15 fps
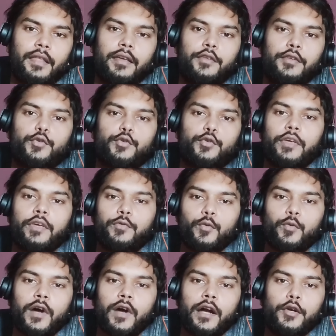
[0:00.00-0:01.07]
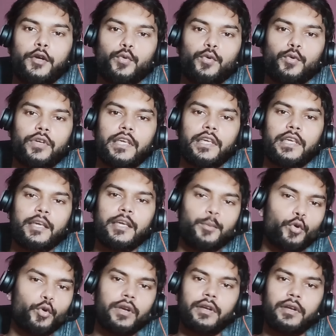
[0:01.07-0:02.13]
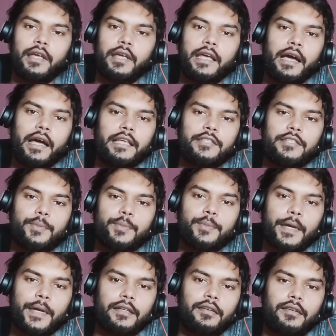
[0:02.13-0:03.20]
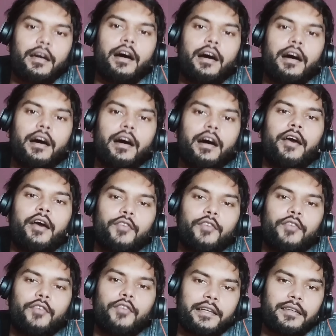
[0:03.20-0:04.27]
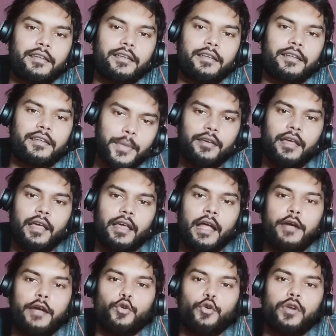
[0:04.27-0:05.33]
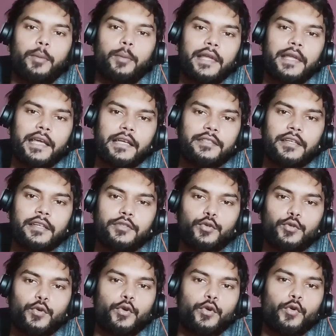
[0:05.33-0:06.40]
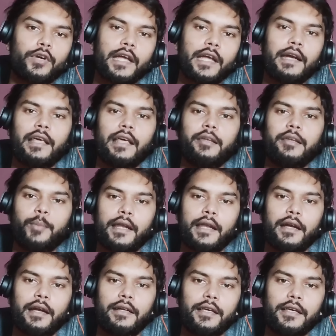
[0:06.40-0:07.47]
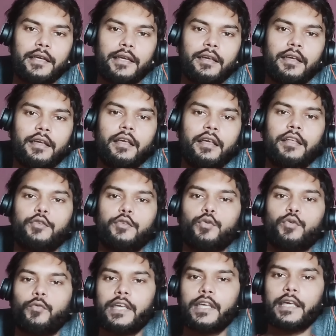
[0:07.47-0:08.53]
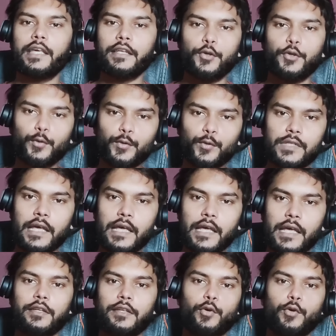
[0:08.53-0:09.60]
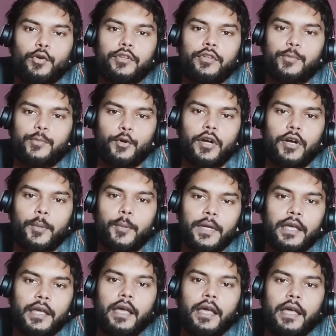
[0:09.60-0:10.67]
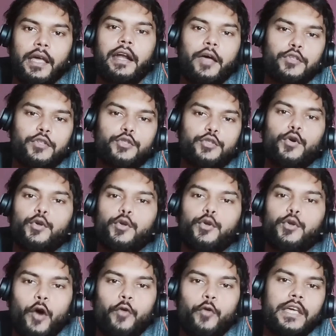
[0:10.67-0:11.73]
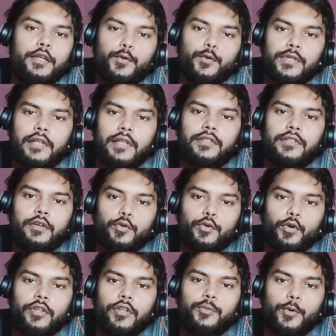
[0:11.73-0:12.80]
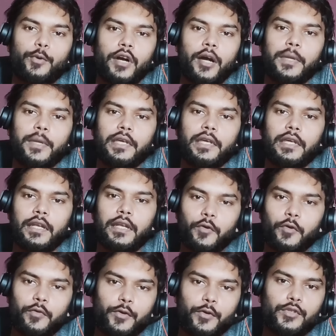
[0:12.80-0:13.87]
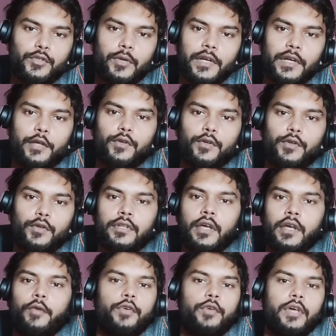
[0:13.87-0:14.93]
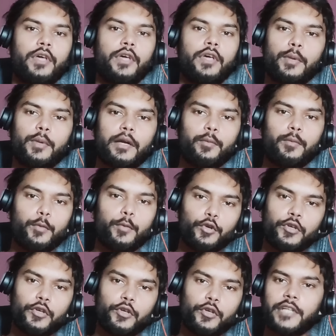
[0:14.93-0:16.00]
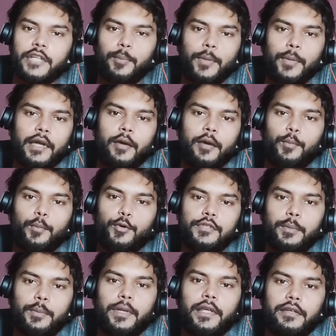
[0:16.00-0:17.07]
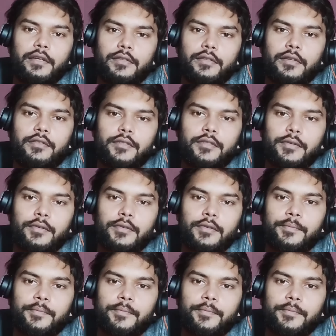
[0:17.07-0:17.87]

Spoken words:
So if you want to keep your AI inspector, garbage collector happy and your application should not get any penalty, so we can use asynchronous programming, and I will show you how we can use asynchronous programming in our future videos where we build beautiful Jetpack Compose applications.